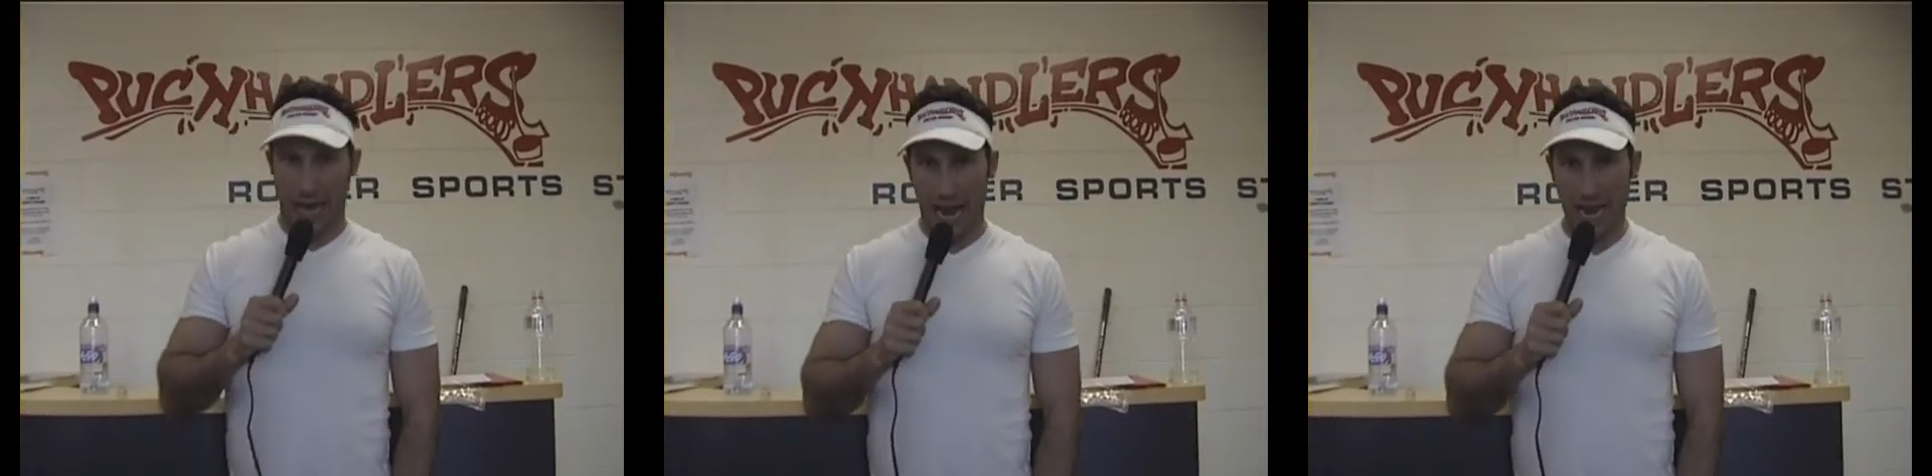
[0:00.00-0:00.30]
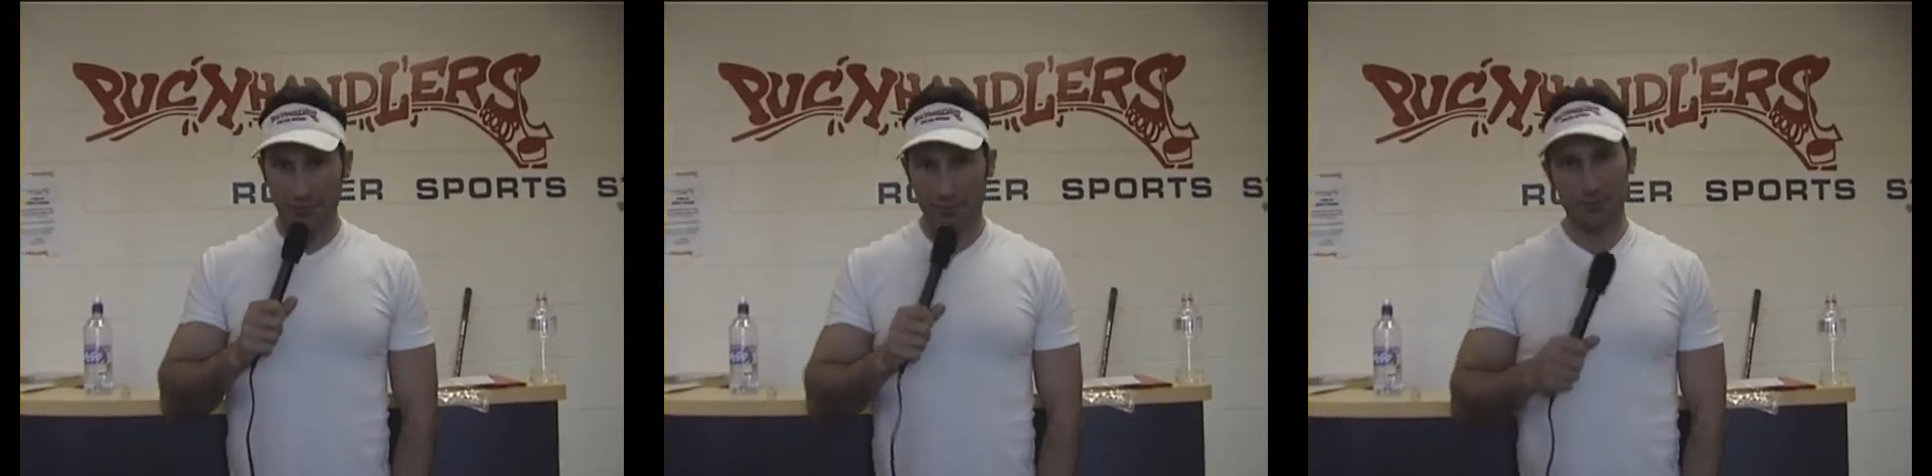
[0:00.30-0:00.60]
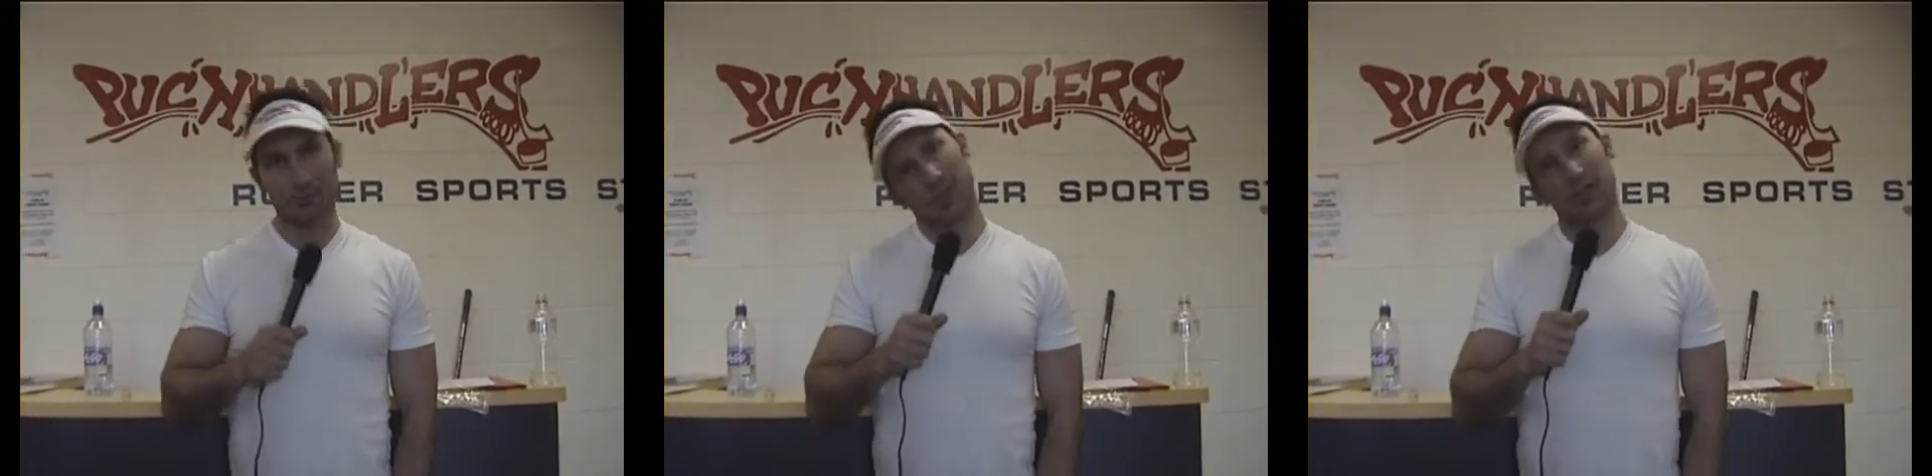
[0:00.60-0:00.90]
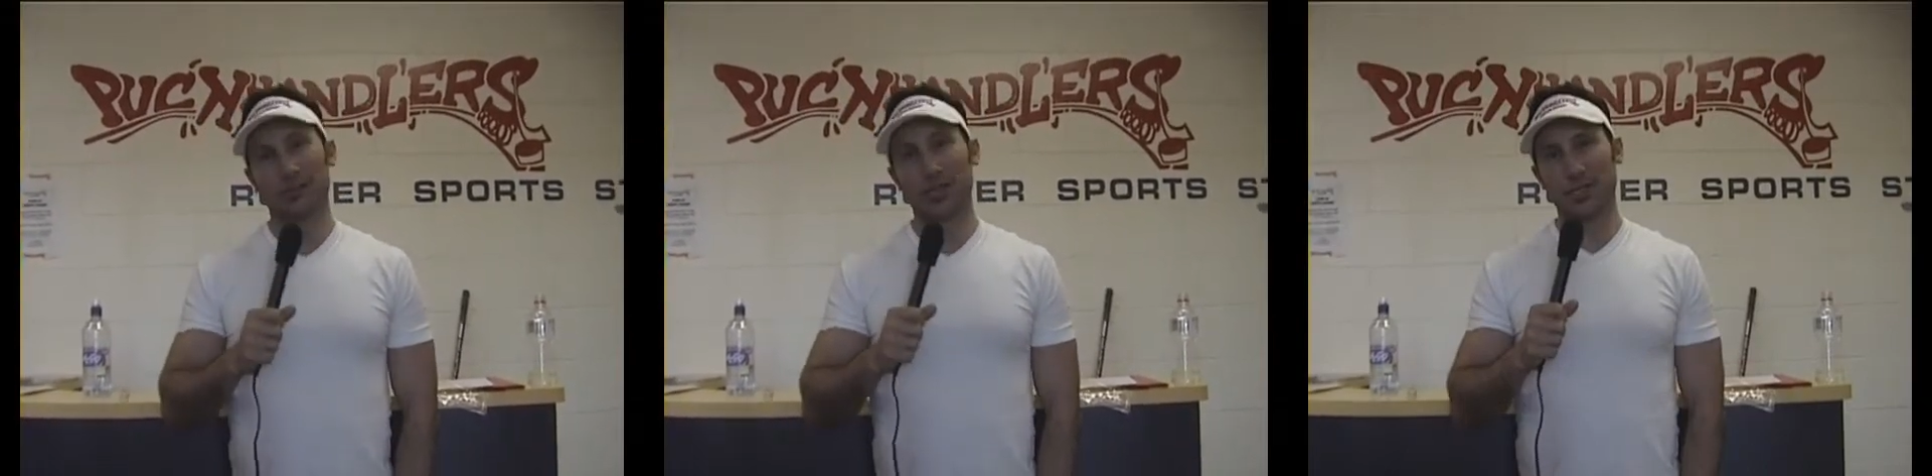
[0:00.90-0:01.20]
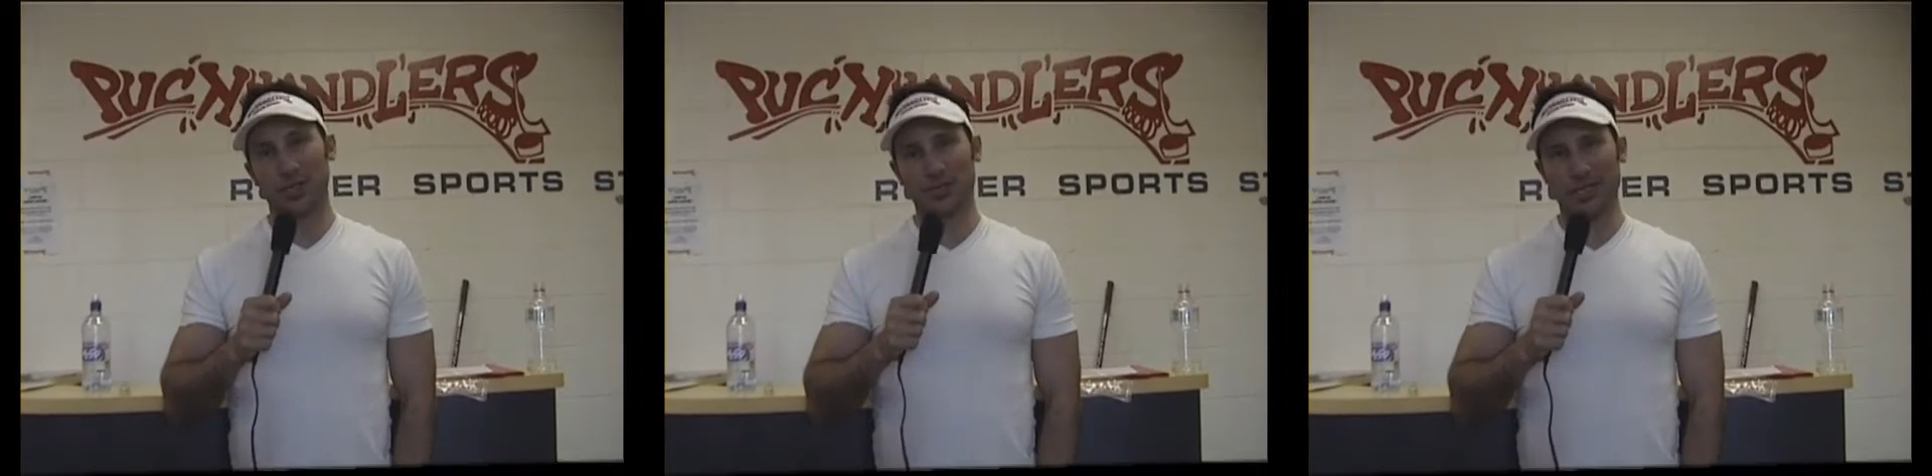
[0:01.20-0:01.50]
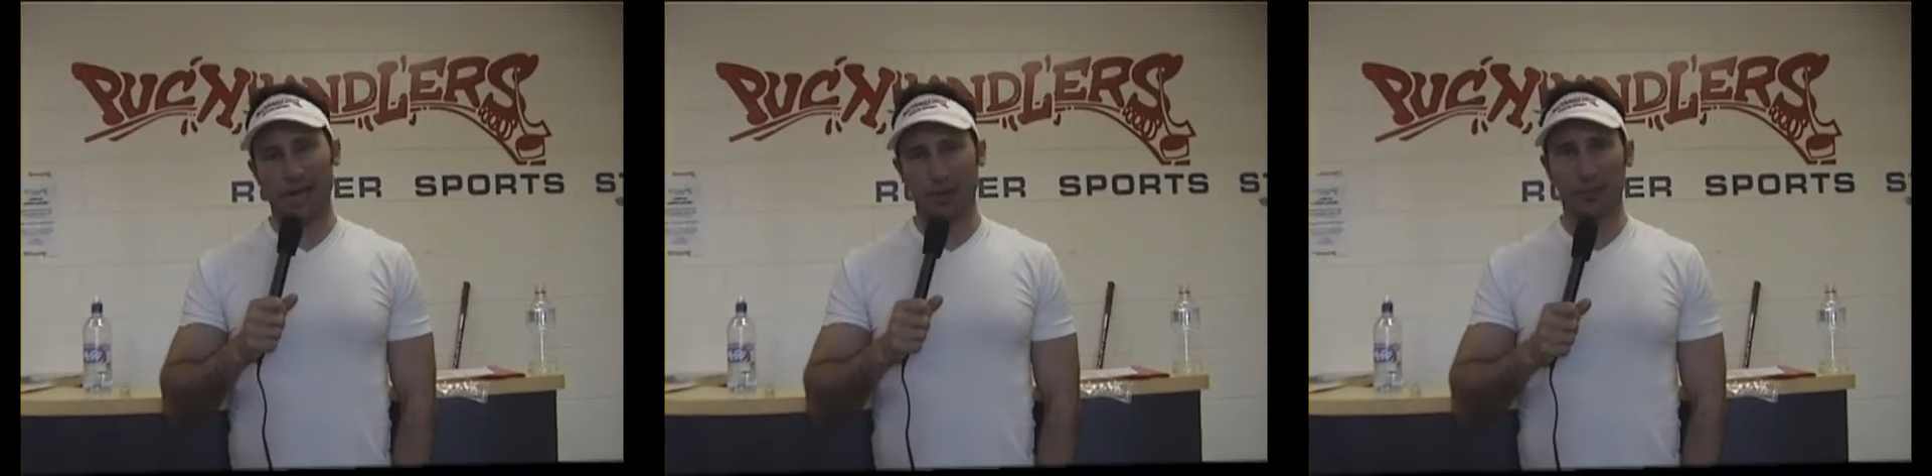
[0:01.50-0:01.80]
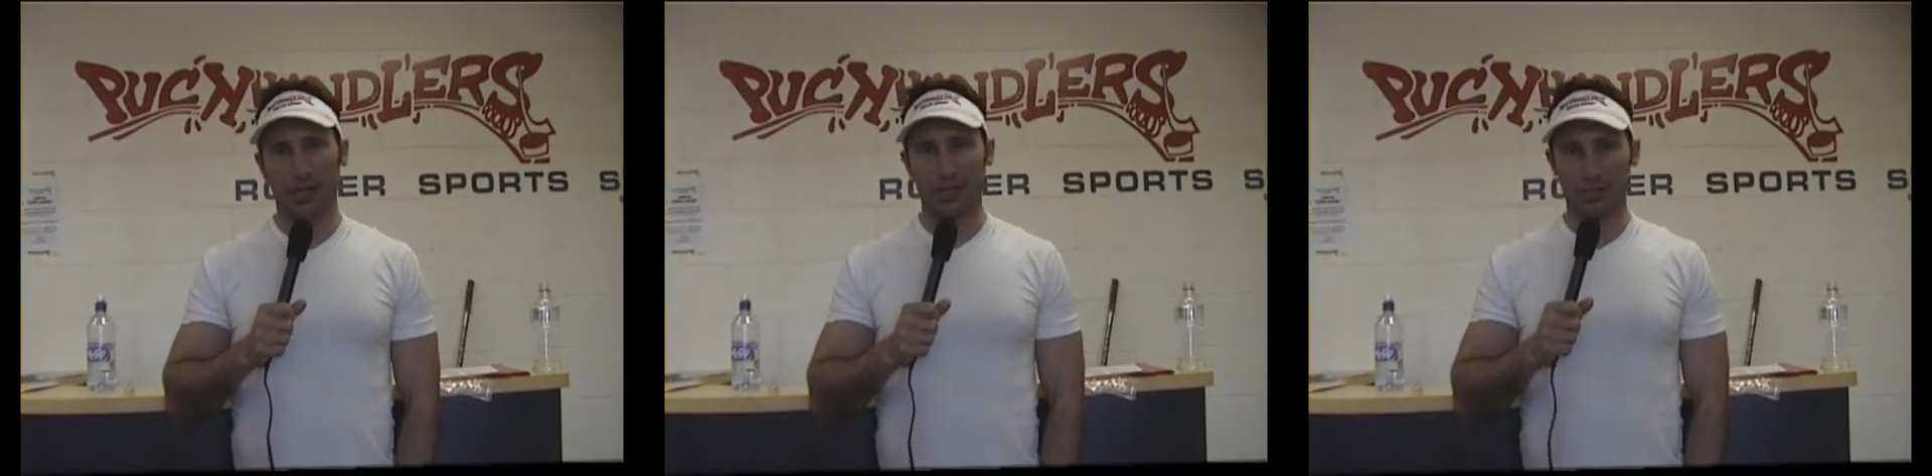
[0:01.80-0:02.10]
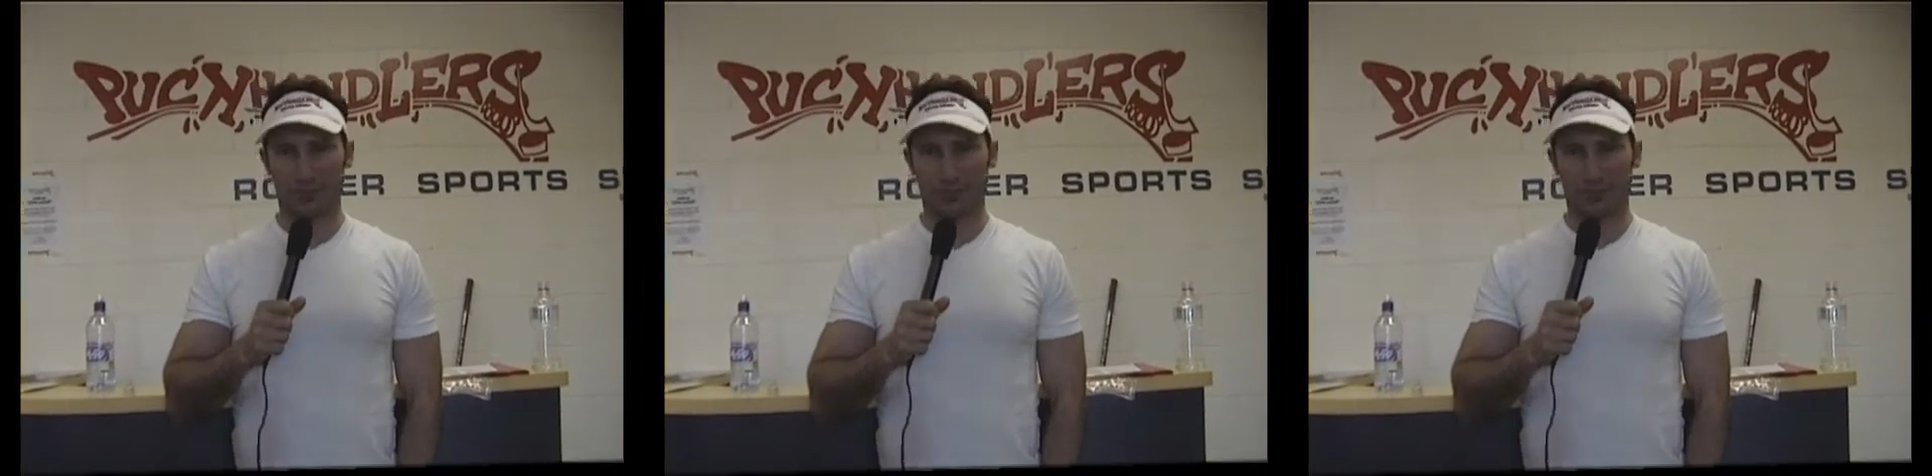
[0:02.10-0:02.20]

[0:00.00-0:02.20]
half. Let's go see how the players